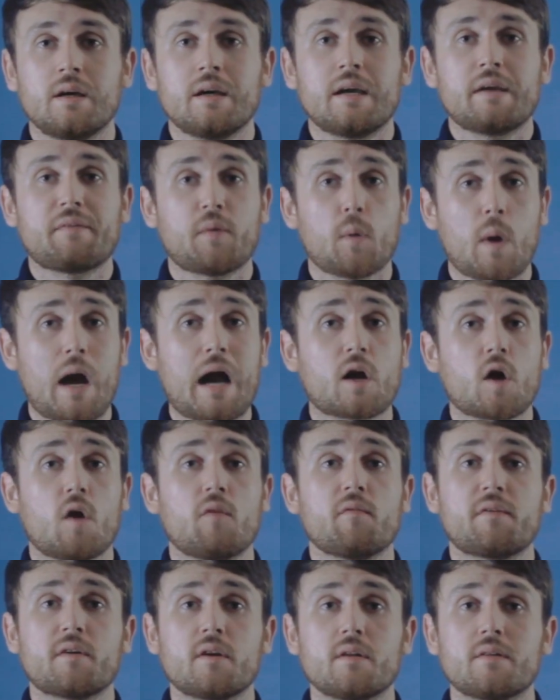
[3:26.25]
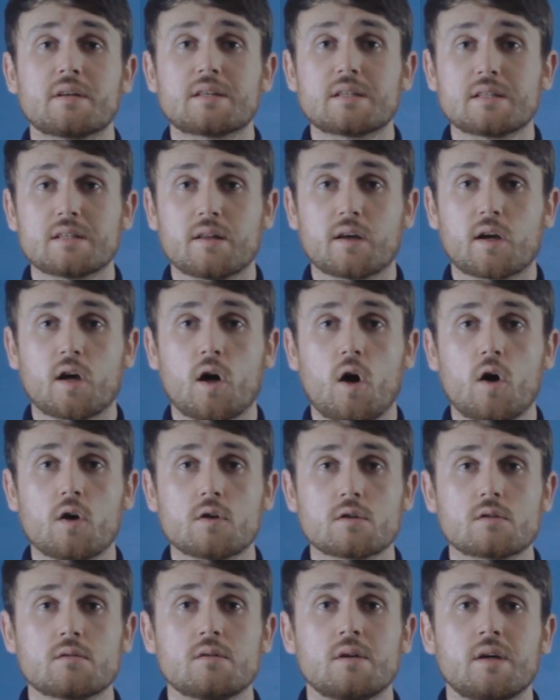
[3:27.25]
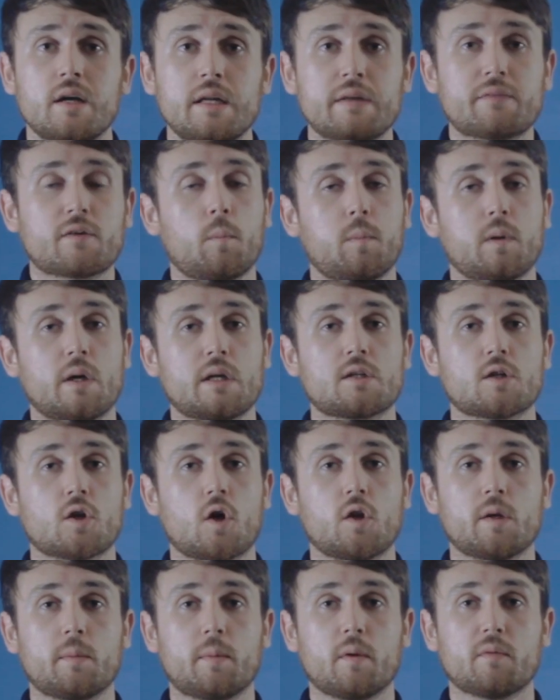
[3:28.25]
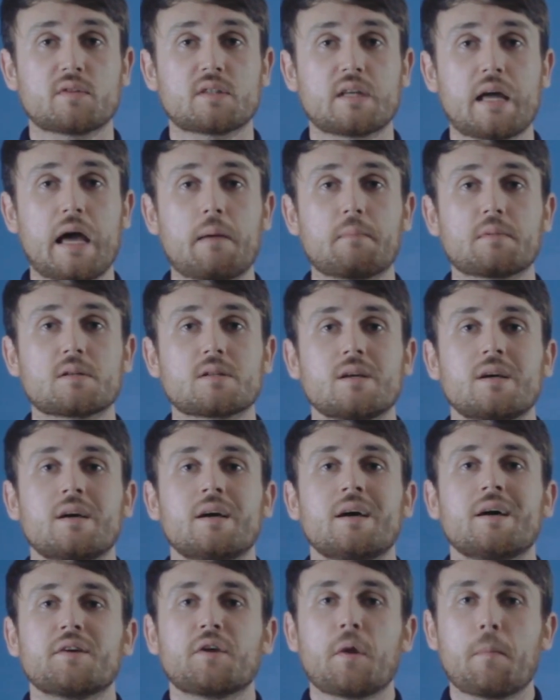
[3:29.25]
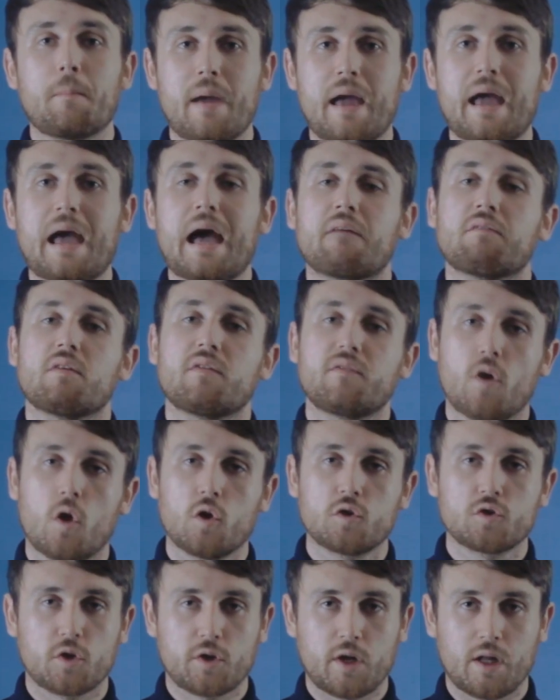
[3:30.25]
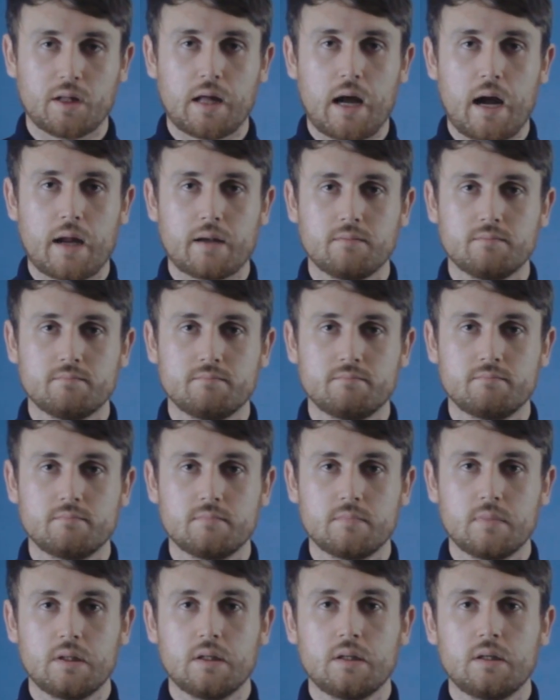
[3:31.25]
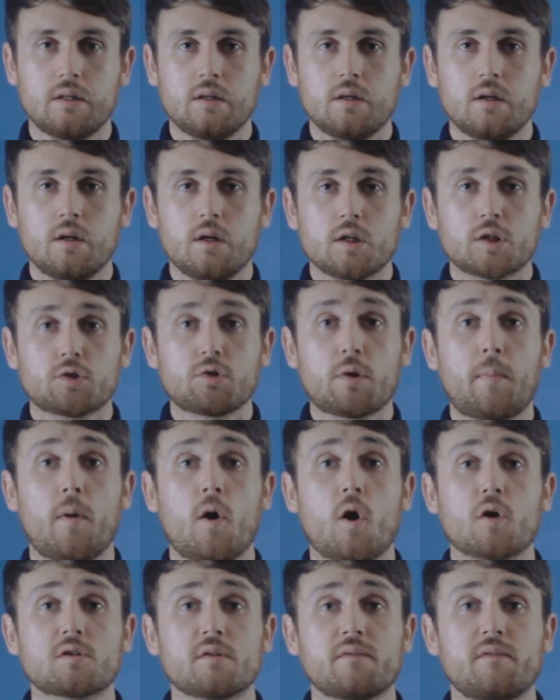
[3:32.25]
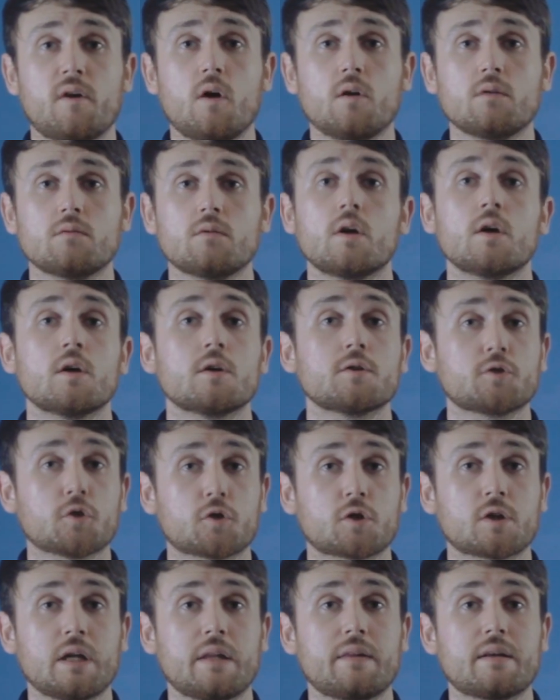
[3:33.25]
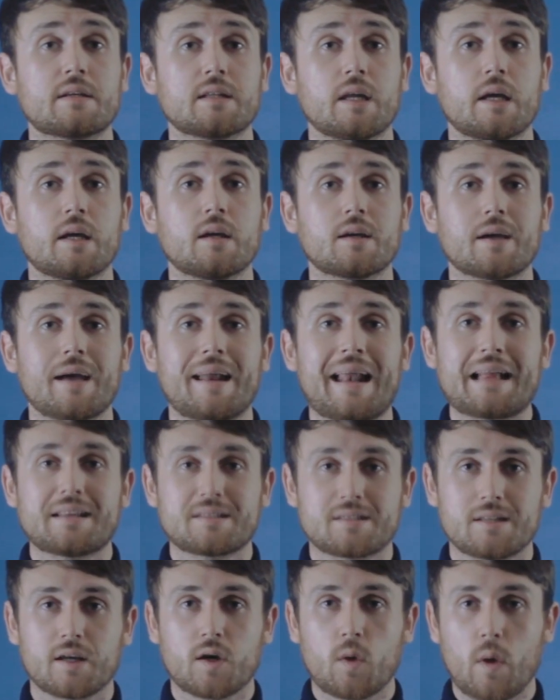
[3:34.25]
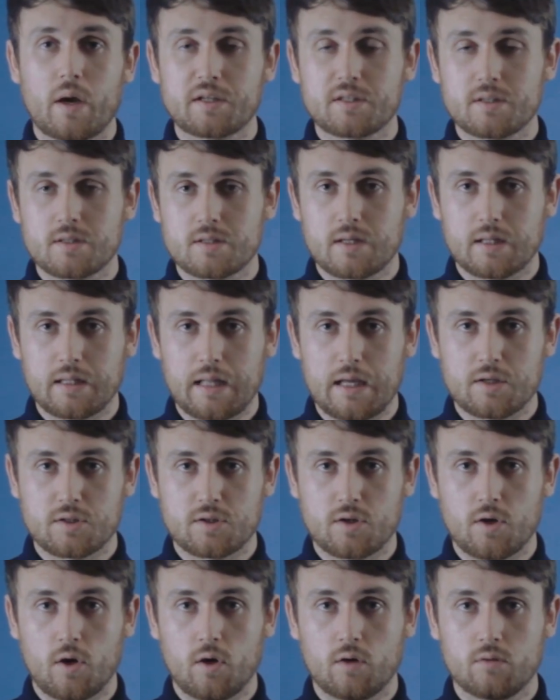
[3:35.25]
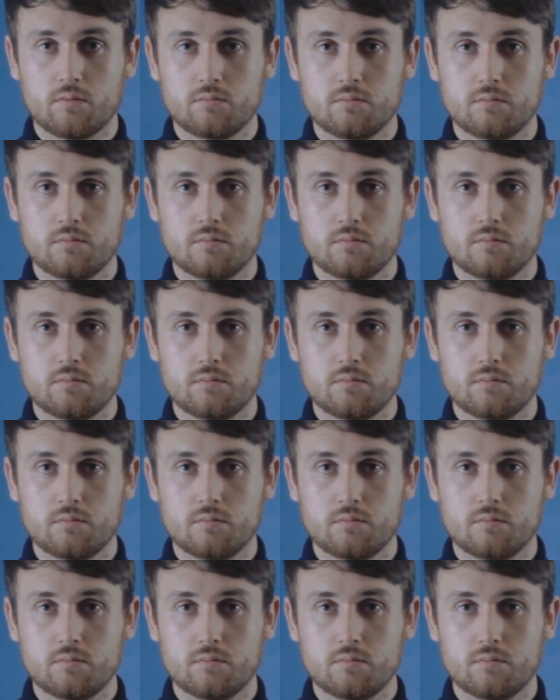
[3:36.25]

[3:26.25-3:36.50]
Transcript: If you are confident this isn't the cause and you've completed all the above steps, you may have a fault on your line. To report a fault, just click this link and answer the questions to let us know.